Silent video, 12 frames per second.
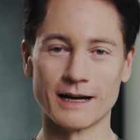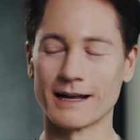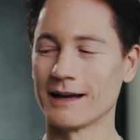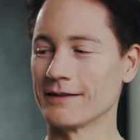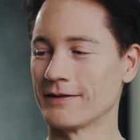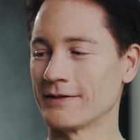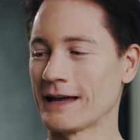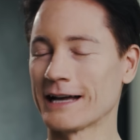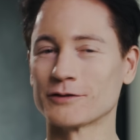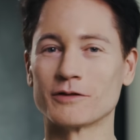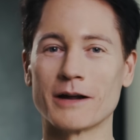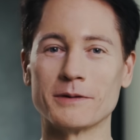Like,
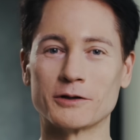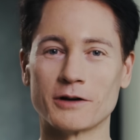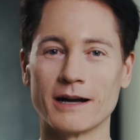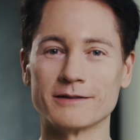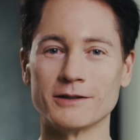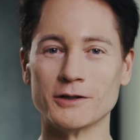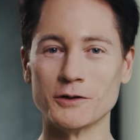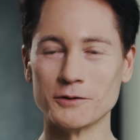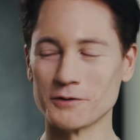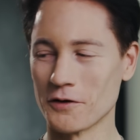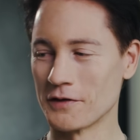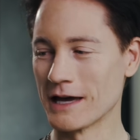that's what I've been trying to do,
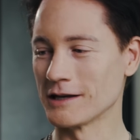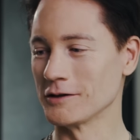so thank